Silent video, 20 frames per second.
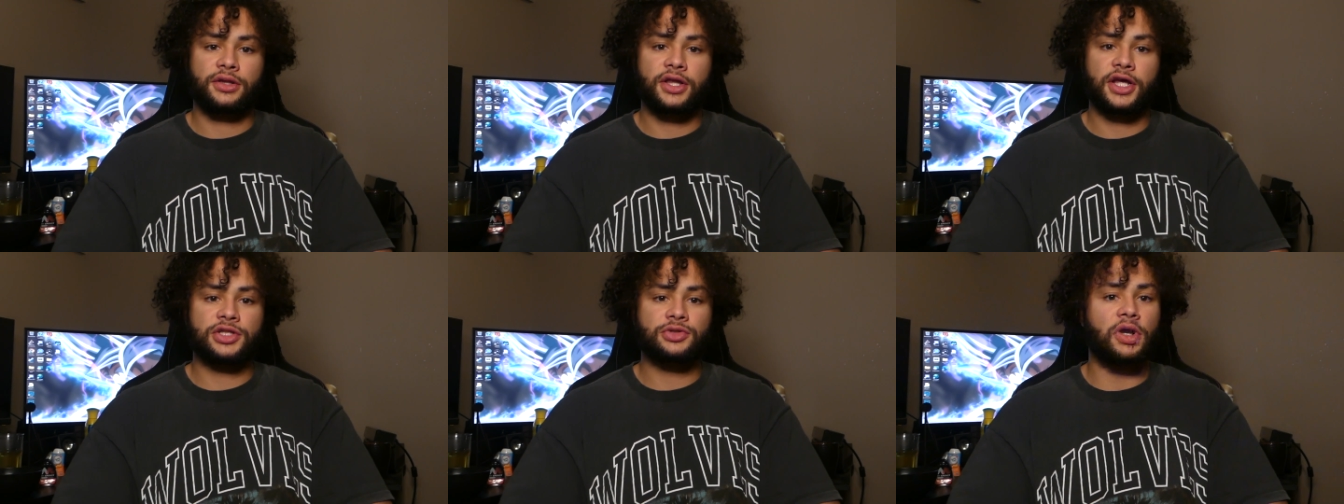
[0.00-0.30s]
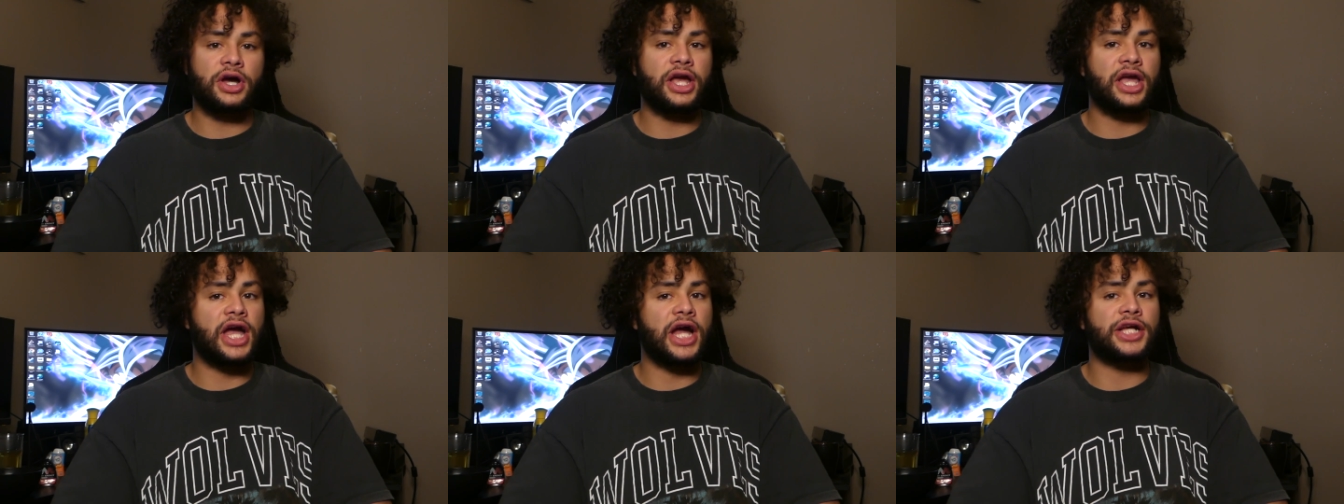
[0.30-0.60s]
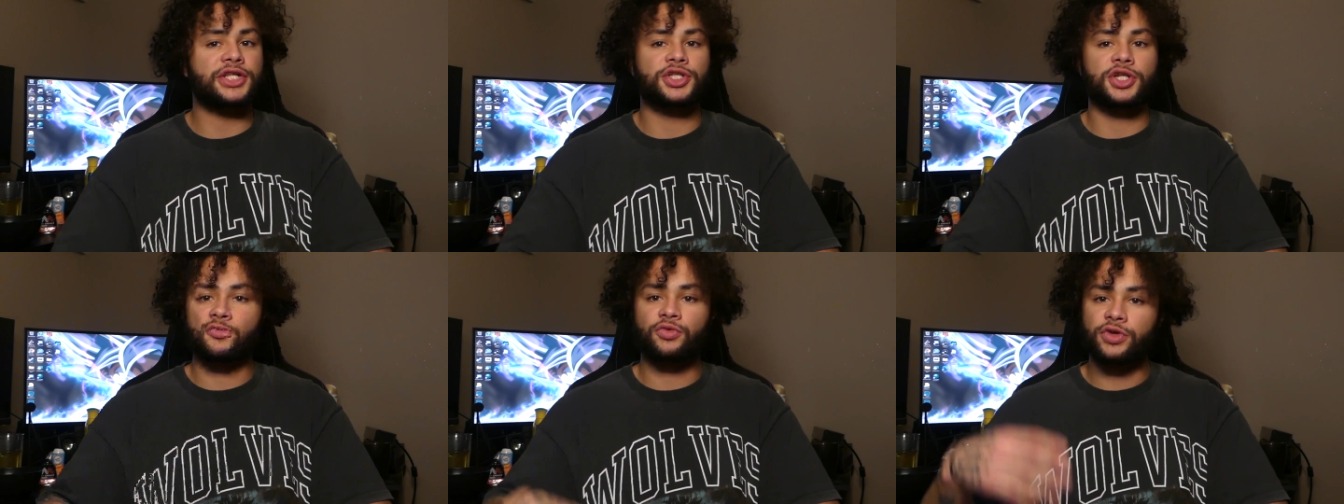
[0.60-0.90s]
That's why
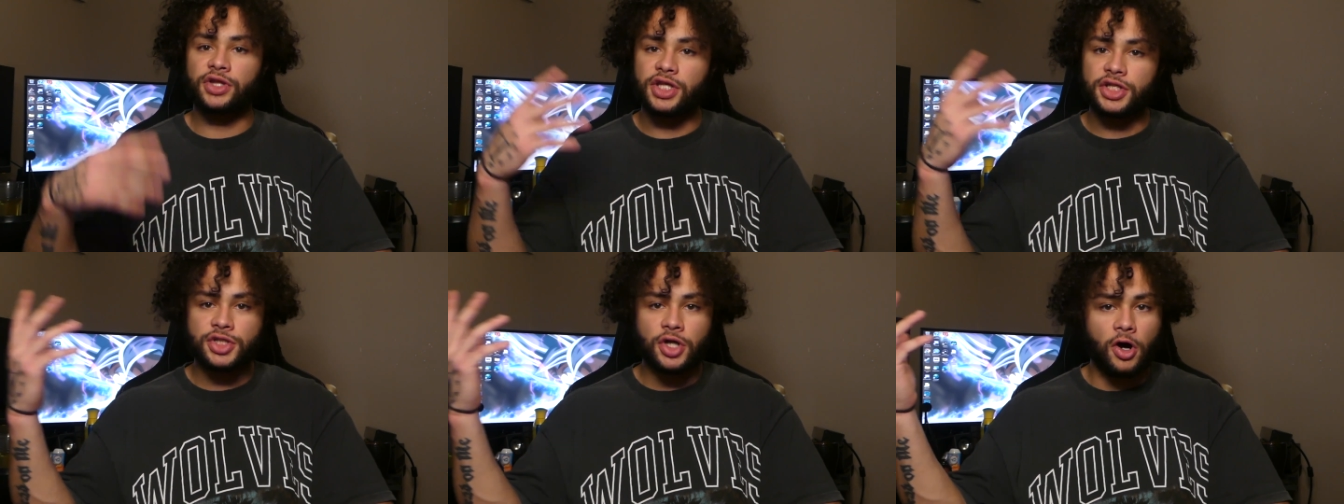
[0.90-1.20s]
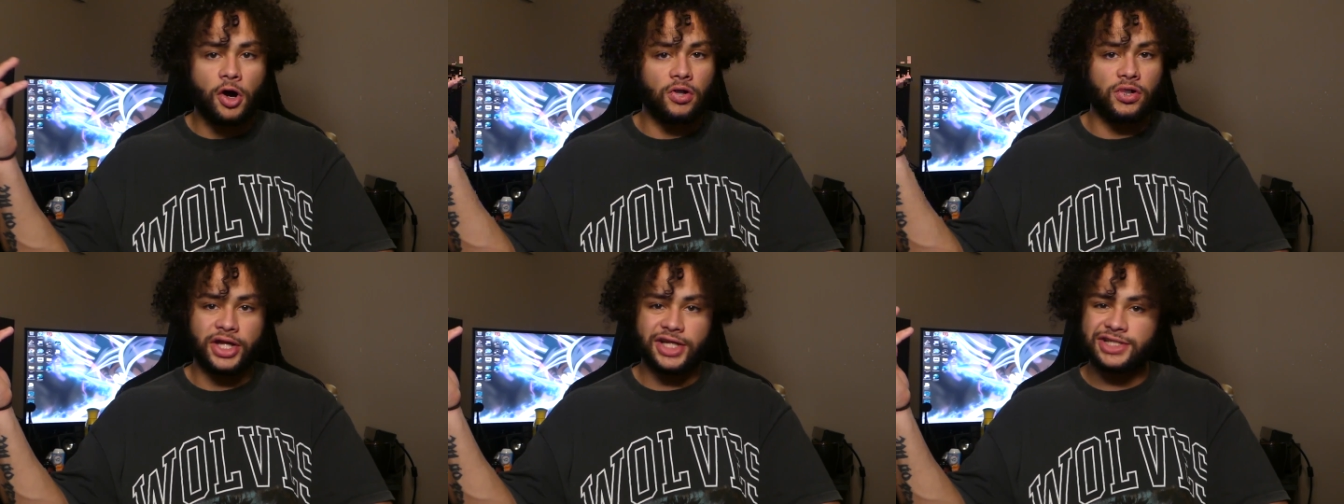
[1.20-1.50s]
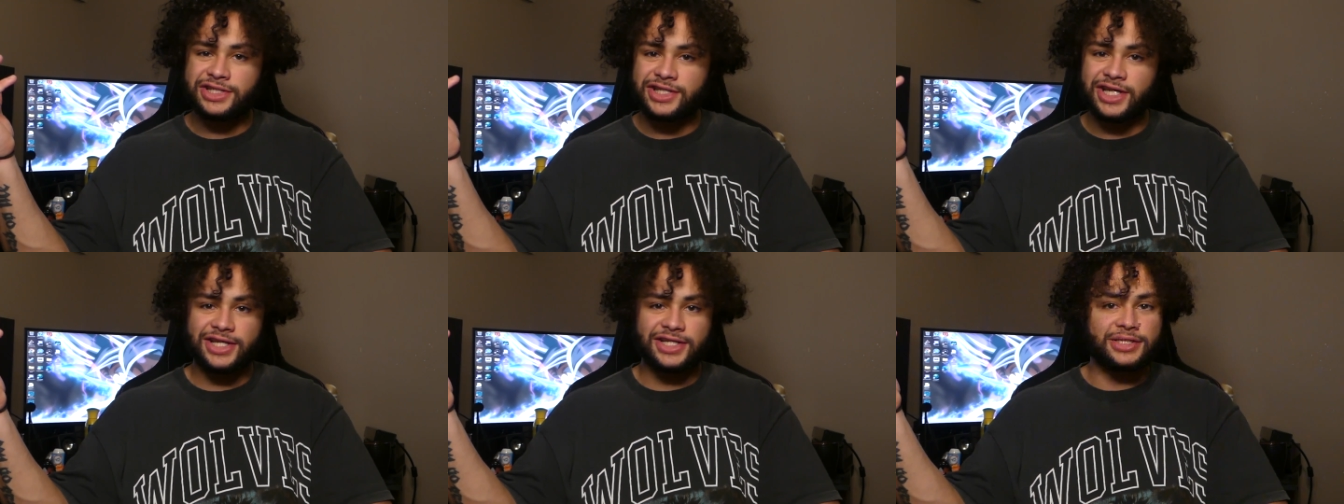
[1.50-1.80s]
guys that are really tall, like
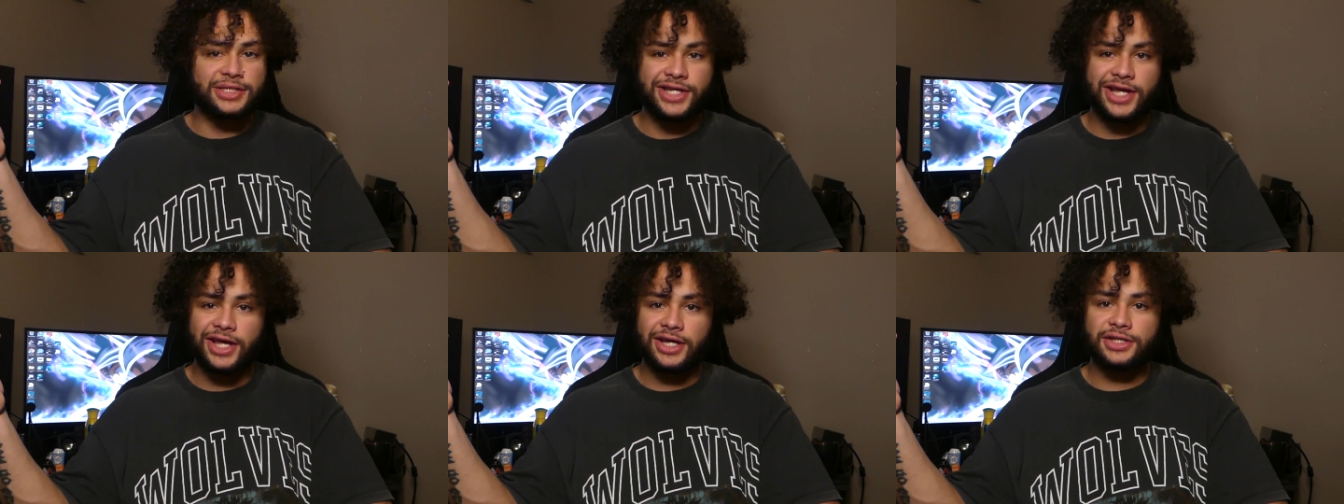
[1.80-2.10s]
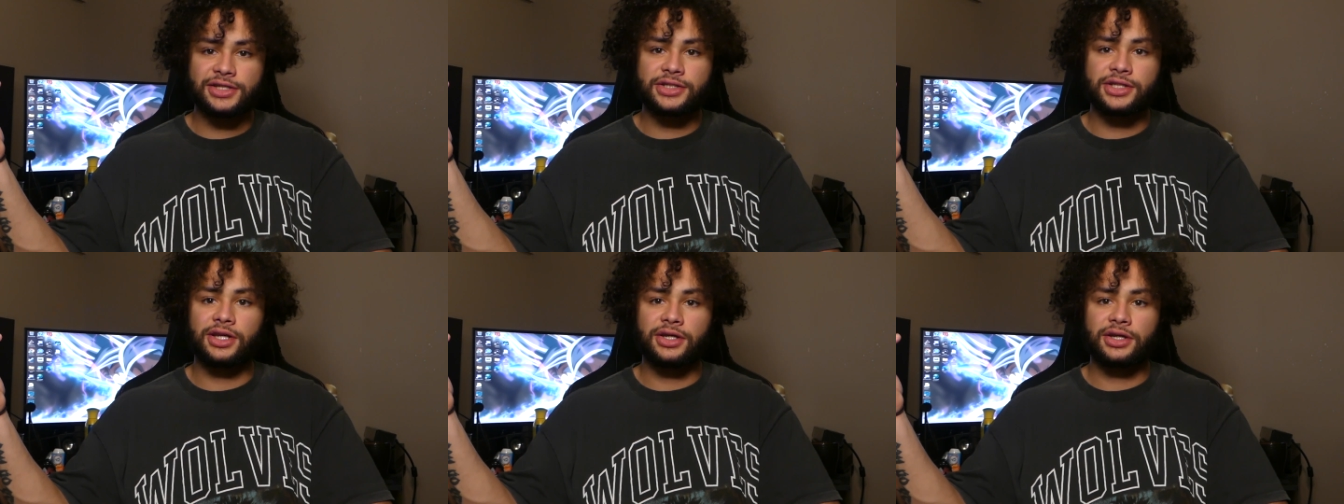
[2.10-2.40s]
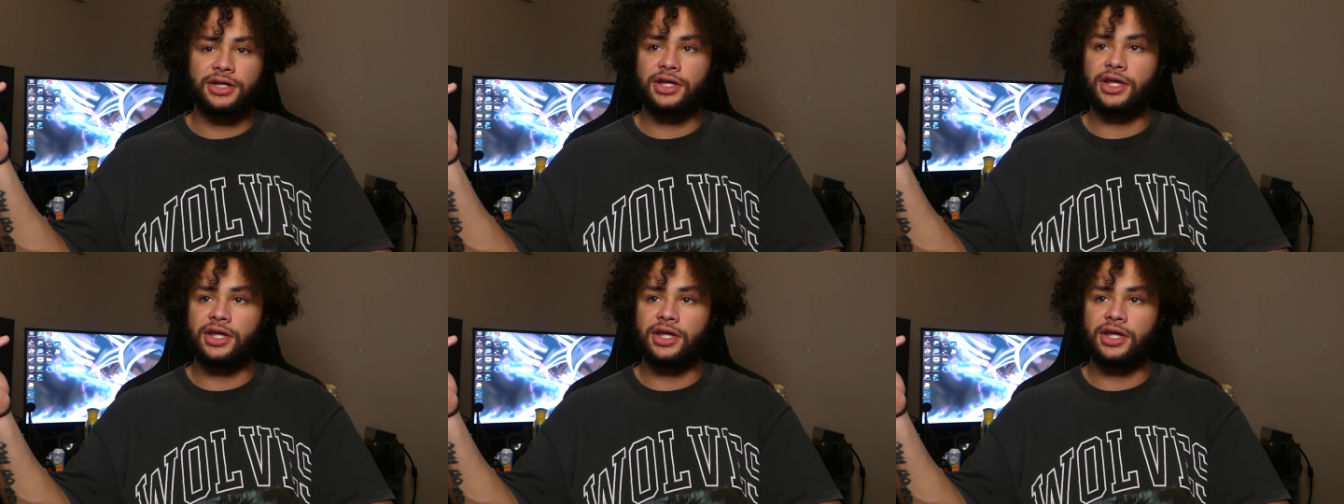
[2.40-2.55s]
6'6",